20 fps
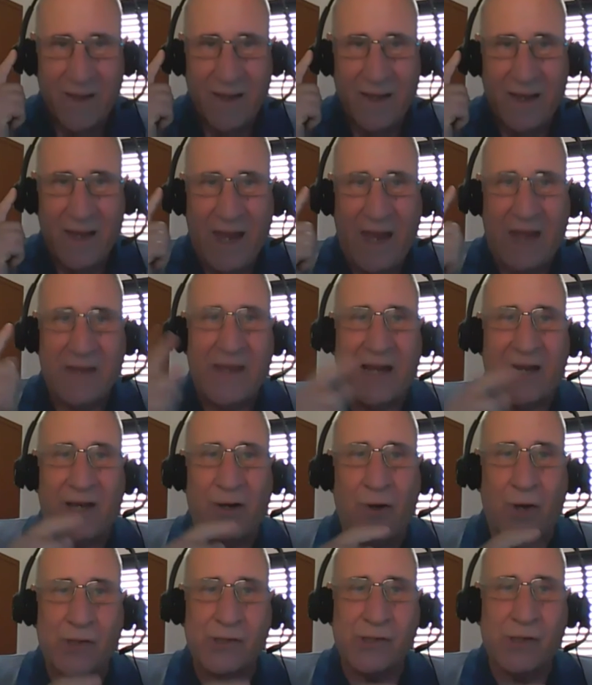and they can
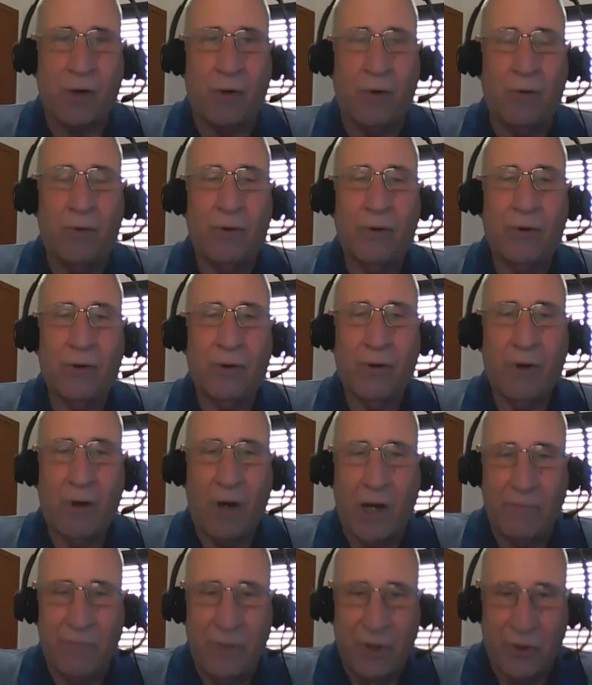also
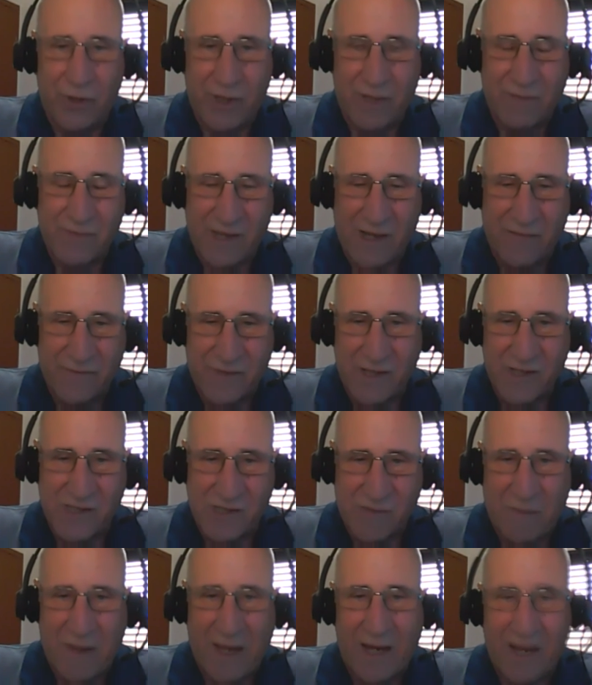unmute themselves and
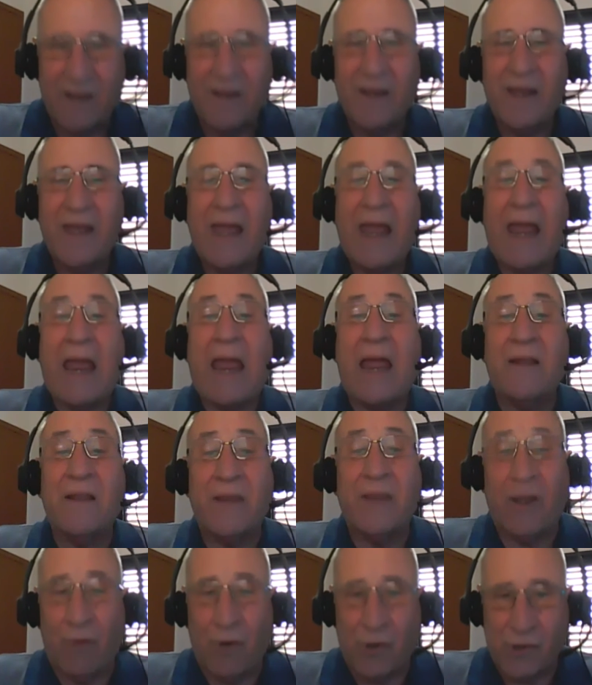speak, and
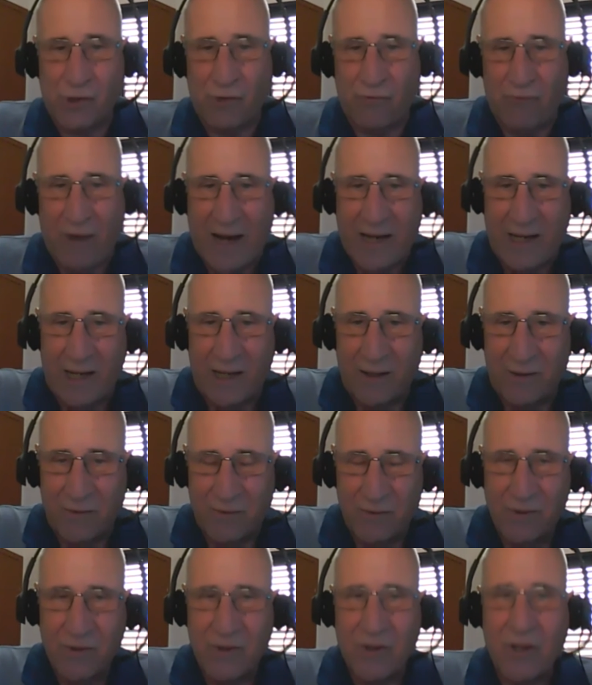they're also writing.
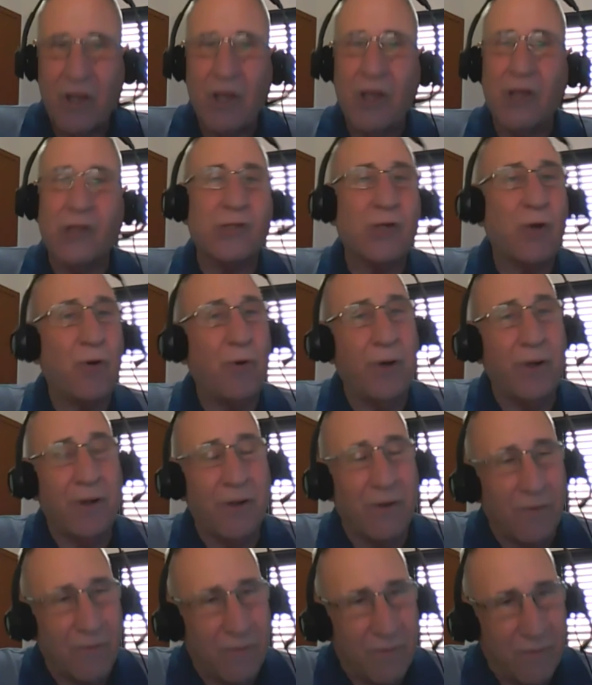So
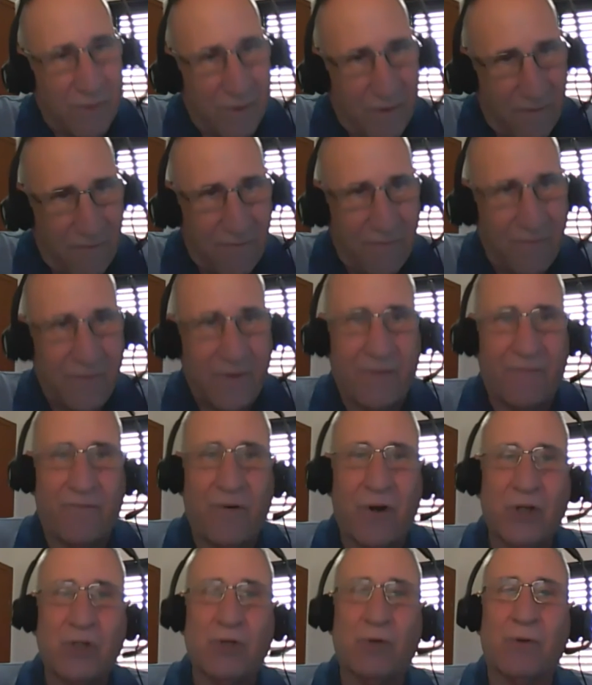the
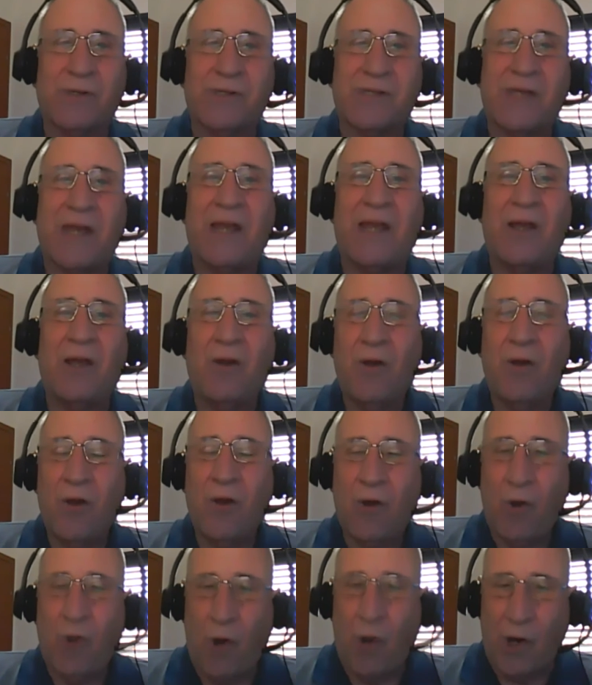virtual setting
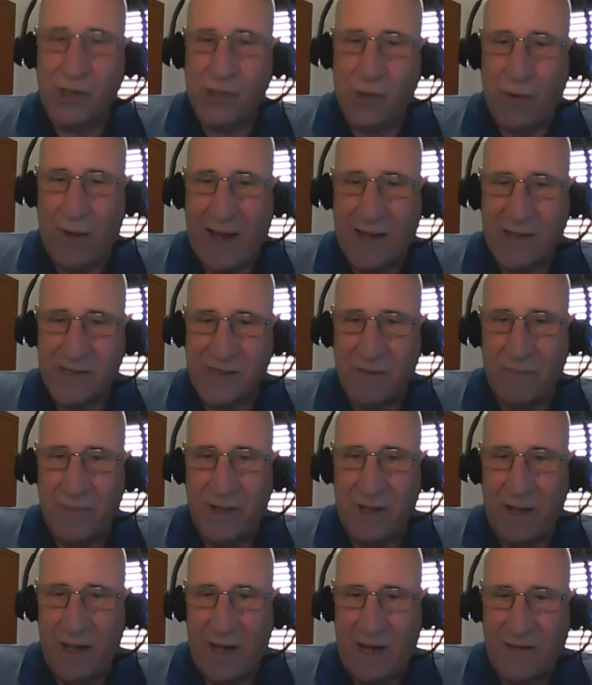also has some
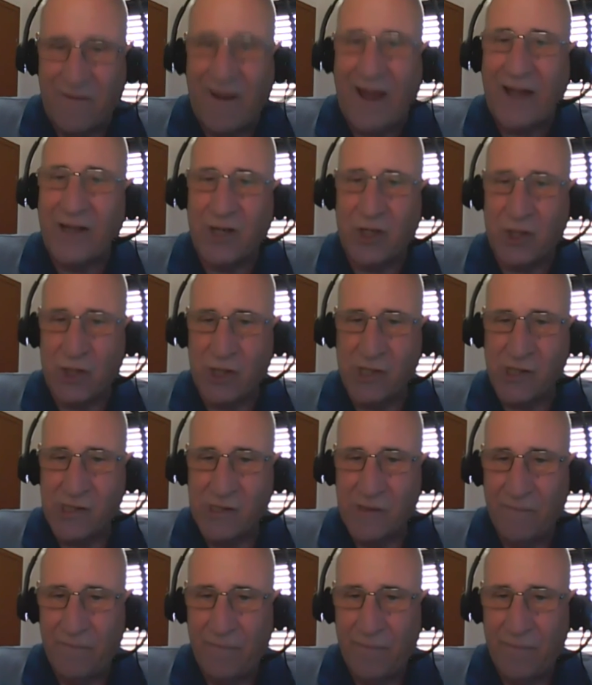advantages.